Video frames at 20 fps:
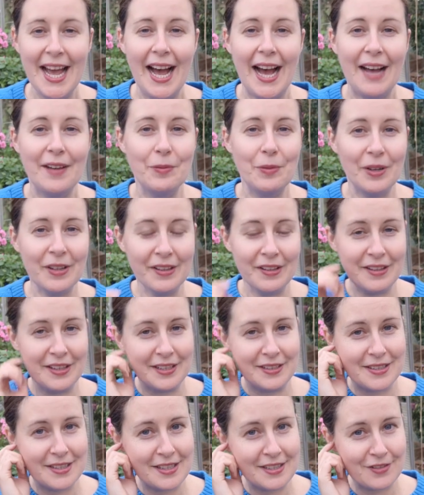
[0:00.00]
And one of the
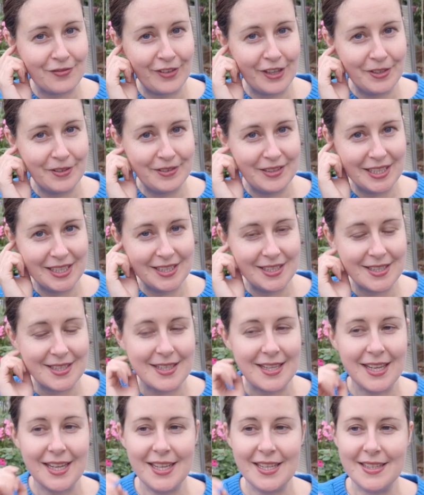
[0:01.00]
things this phone
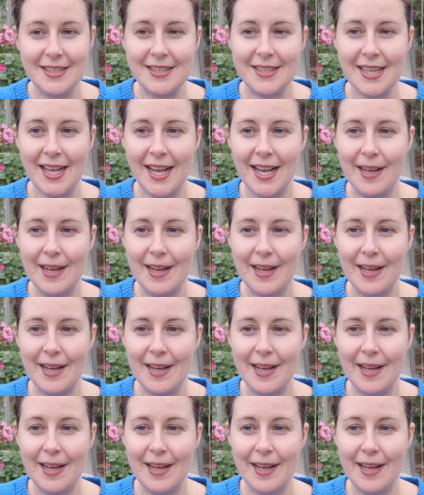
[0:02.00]
does is